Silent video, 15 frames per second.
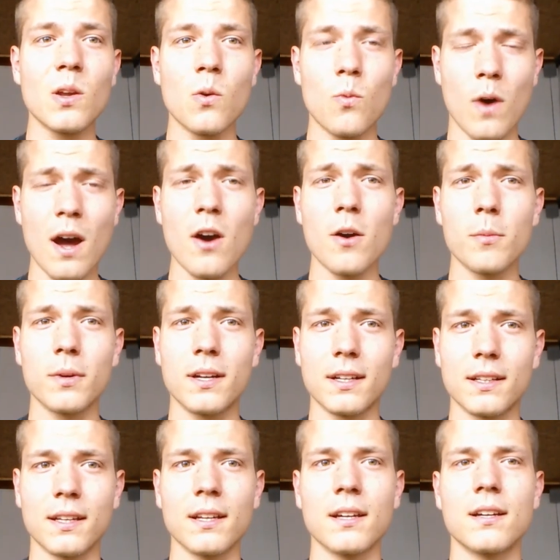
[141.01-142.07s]
while I'm
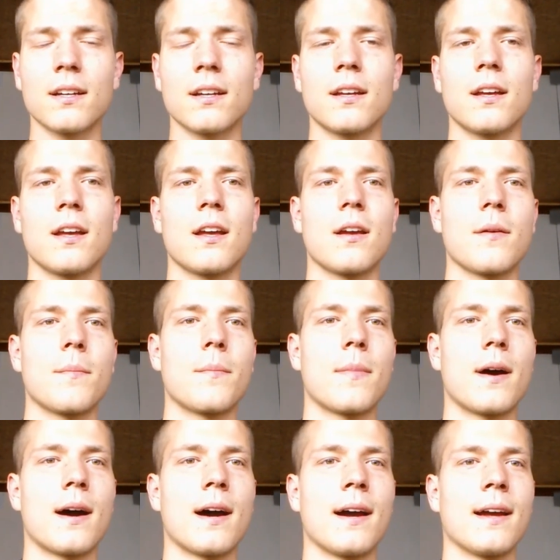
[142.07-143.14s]
cutting,
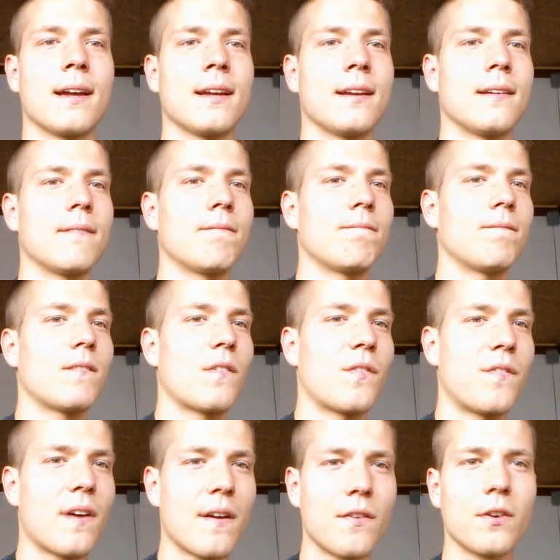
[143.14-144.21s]
my
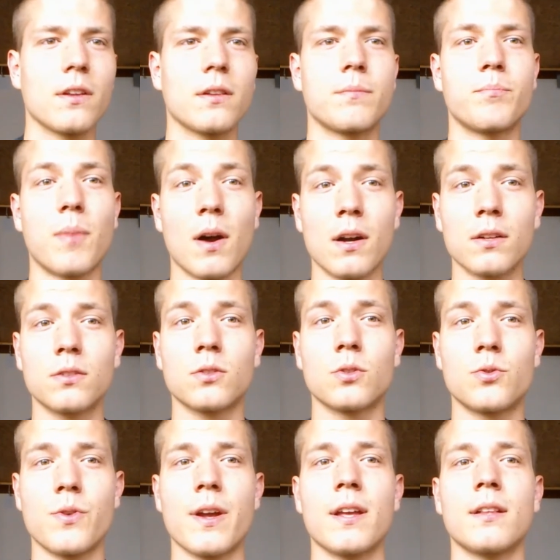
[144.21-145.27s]
favorite part to
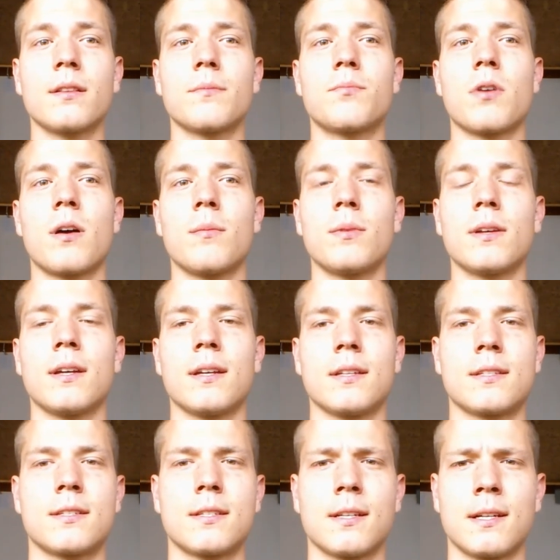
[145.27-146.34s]
train probably
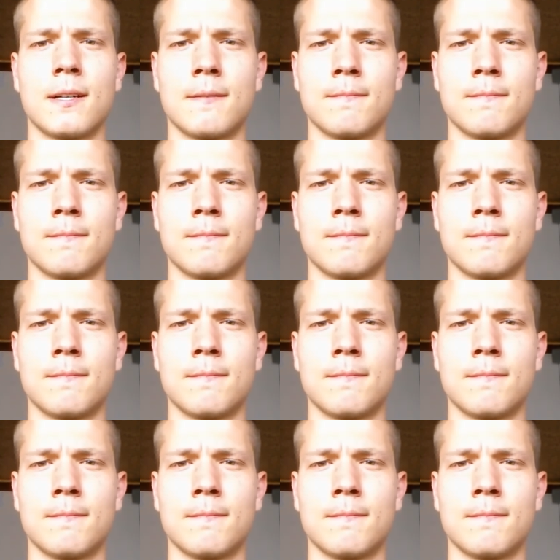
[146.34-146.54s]
is